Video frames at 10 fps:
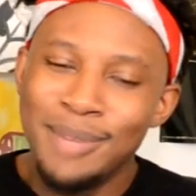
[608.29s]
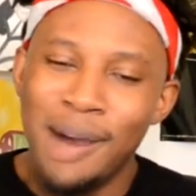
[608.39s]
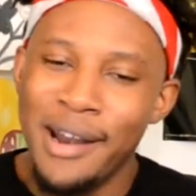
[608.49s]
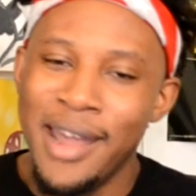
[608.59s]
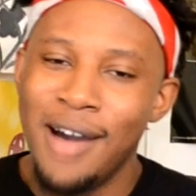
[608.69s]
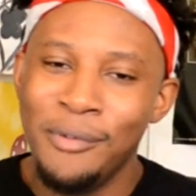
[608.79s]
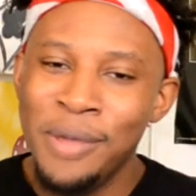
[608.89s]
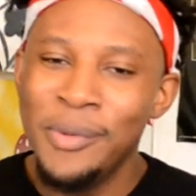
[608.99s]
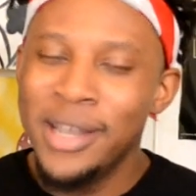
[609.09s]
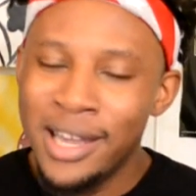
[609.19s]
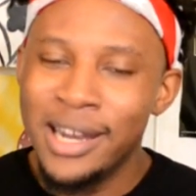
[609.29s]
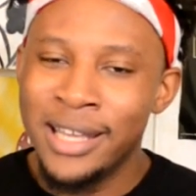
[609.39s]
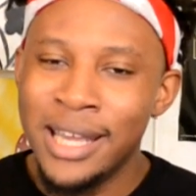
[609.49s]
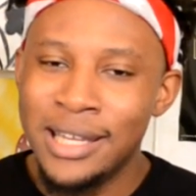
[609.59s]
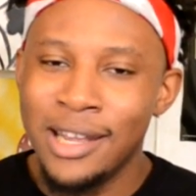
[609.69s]
Come on now. We could have
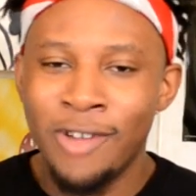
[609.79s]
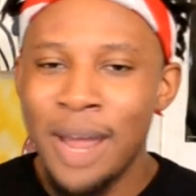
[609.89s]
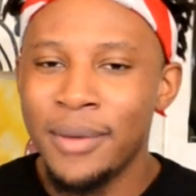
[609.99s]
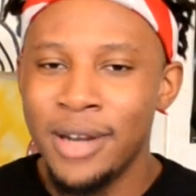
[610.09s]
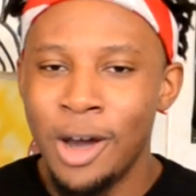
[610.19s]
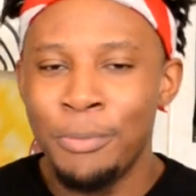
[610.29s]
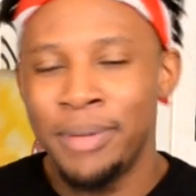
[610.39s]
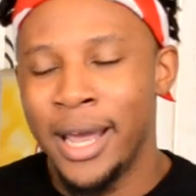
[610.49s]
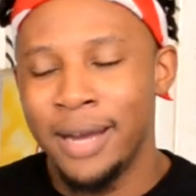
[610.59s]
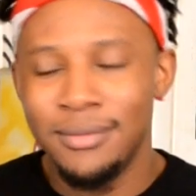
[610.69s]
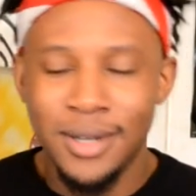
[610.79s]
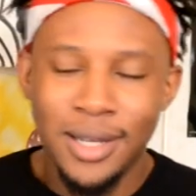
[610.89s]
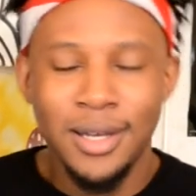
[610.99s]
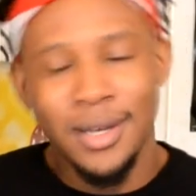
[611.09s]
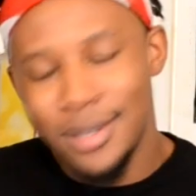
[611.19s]
kicked it. Graham Gano played
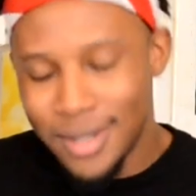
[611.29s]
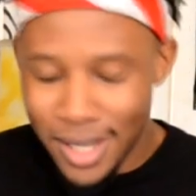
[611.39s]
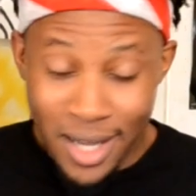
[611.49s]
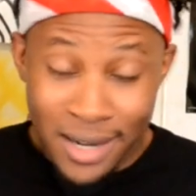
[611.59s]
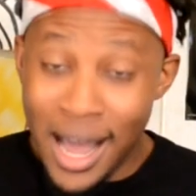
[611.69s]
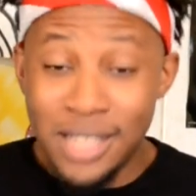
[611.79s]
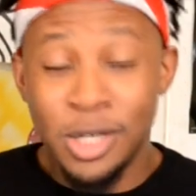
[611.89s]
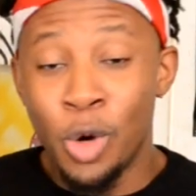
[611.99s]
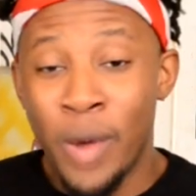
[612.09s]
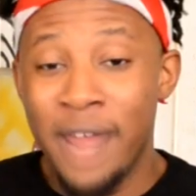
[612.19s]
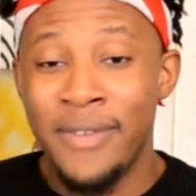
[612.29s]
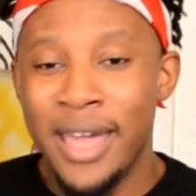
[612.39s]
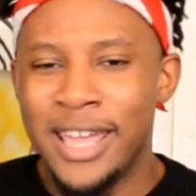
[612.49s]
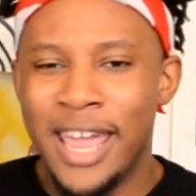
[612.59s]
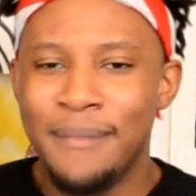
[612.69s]
not so great in
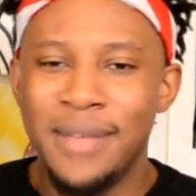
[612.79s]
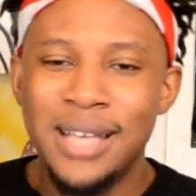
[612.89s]
that game.